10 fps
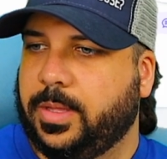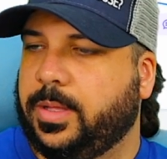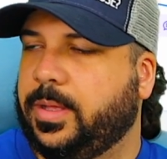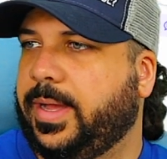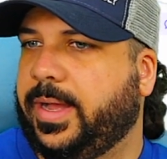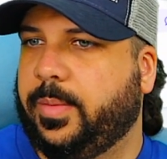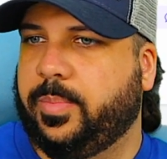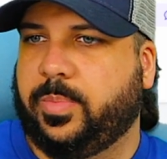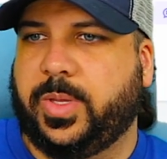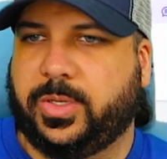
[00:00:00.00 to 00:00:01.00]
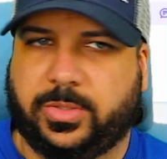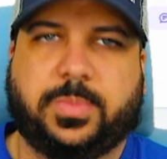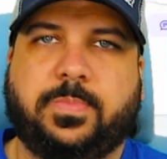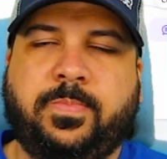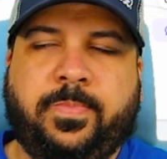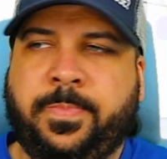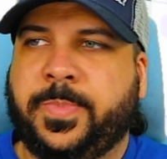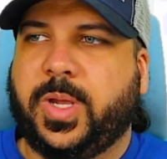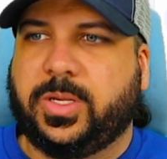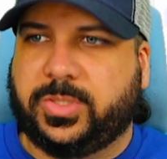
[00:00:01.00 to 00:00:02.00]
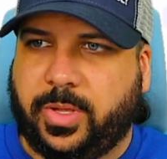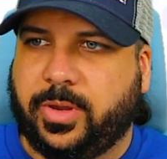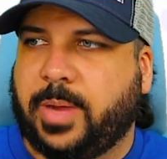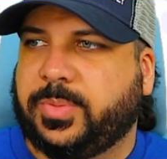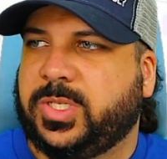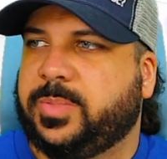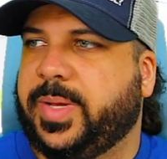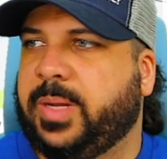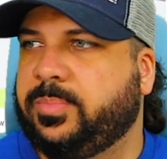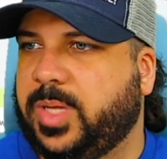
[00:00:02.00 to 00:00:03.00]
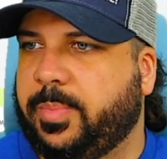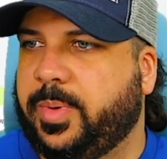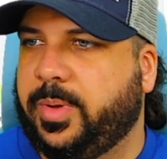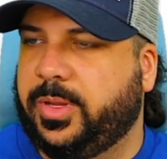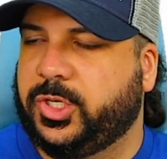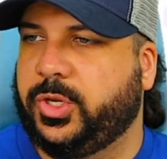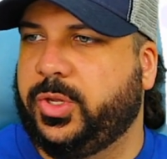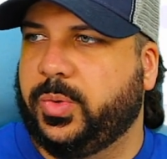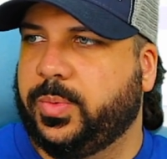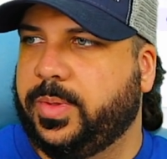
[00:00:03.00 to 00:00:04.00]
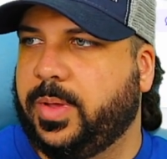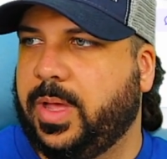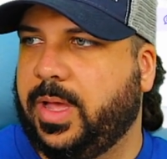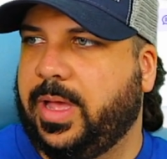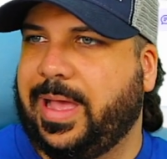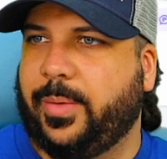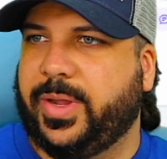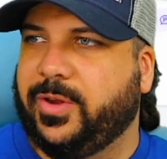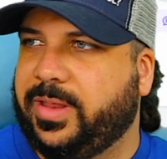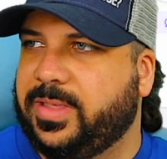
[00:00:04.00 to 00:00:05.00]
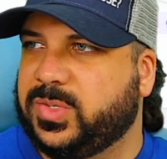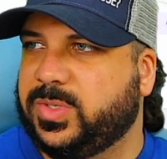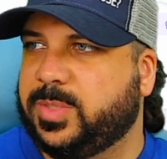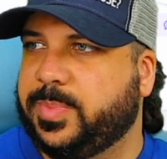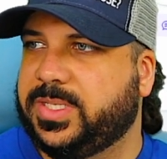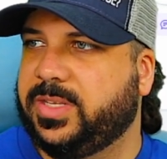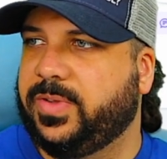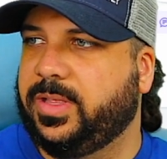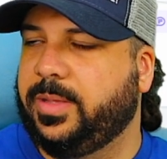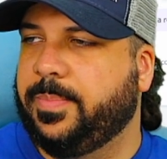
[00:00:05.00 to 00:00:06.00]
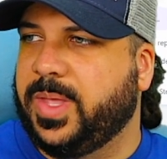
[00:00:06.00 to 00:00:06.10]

There are also other options, but I'm going to show you how we created this one specifically.